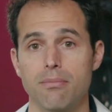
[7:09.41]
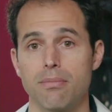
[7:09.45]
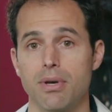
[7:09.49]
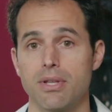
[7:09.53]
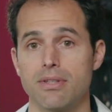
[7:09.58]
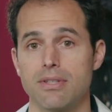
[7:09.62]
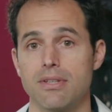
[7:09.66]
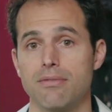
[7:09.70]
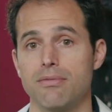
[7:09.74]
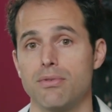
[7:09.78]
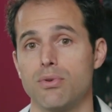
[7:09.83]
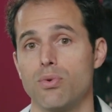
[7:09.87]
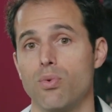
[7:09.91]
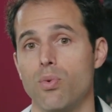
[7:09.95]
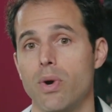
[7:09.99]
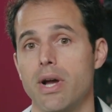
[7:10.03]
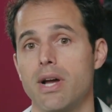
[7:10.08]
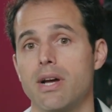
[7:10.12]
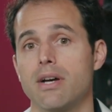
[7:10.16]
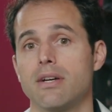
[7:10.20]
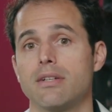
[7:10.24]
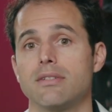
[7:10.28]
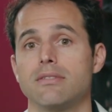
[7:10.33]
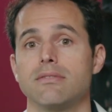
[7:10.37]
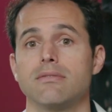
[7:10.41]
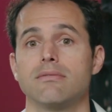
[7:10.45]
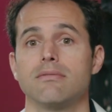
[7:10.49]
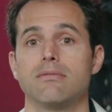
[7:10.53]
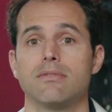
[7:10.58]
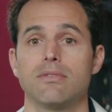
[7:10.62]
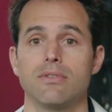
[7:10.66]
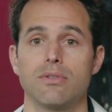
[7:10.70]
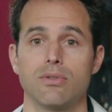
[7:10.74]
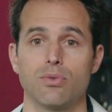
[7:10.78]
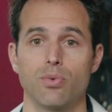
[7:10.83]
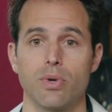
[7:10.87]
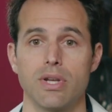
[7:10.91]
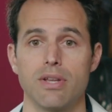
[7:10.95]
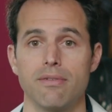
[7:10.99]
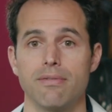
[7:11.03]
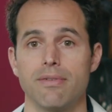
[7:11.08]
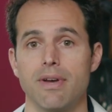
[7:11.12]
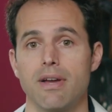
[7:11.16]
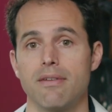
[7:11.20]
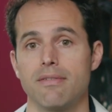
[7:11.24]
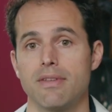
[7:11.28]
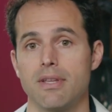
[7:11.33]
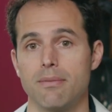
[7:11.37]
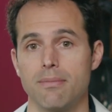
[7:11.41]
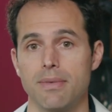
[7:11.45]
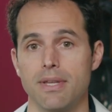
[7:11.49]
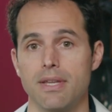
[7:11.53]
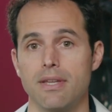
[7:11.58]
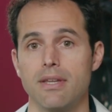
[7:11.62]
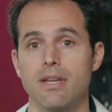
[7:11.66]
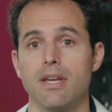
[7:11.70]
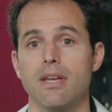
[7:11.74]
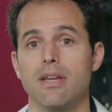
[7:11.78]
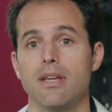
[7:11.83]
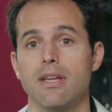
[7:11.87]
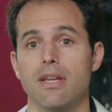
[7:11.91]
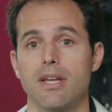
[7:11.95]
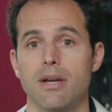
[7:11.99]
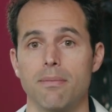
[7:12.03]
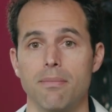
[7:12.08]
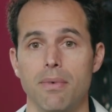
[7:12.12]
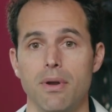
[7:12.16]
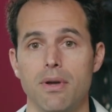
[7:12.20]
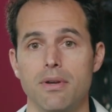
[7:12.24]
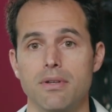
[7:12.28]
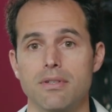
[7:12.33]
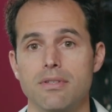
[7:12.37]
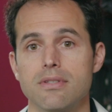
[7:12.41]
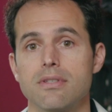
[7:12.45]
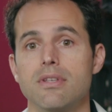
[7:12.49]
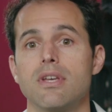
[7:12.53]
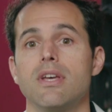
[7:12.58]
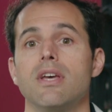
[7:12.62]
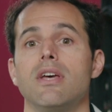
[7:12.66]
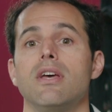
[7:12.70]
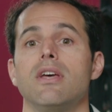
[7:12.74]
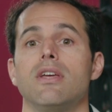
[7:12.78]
But if you wear the 25 dB earplugs,